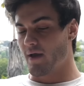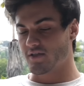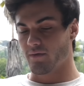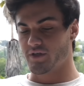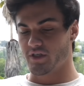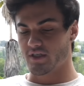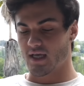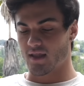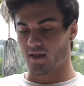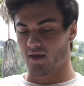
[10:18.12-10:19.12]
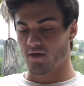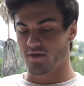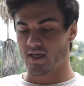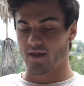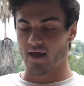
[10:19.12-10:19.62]
Basically, we should just get to like
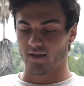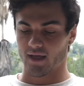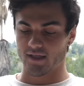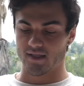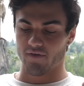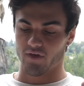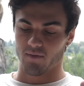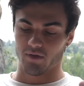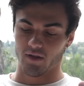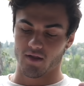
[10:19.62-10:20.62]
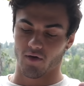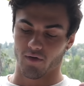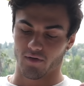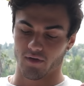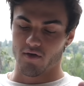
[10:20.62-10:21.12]
you saying that like it's definitely completely
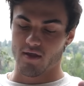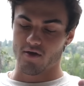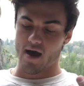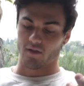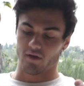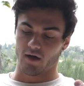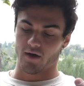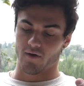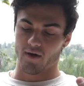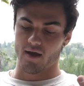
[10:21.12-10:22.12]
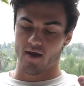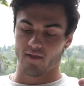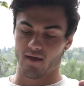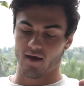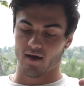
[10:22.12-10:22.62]
total. You, you had to look under it,
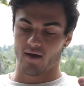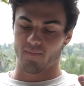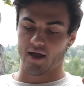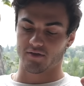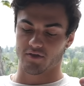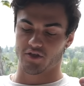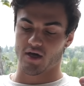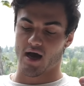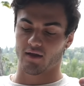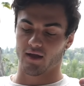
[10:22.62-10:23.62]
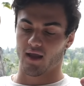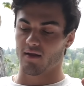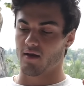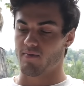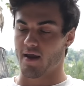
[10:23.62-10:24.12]
and the uh, axle's shot like
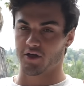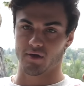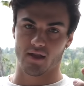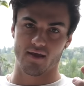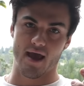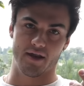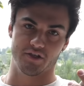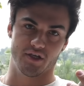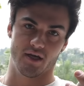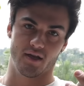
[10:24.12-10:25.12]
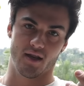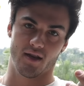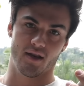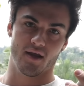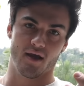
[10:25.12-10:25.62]
it, it penetrated the engine
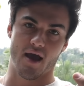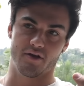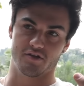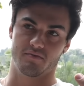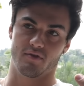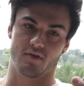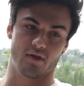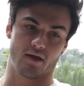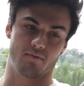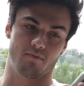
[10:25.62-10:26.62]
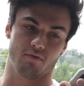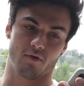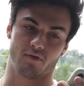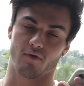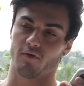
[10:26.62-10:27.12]
and and just like
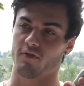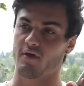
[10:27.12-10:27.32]
broke the whole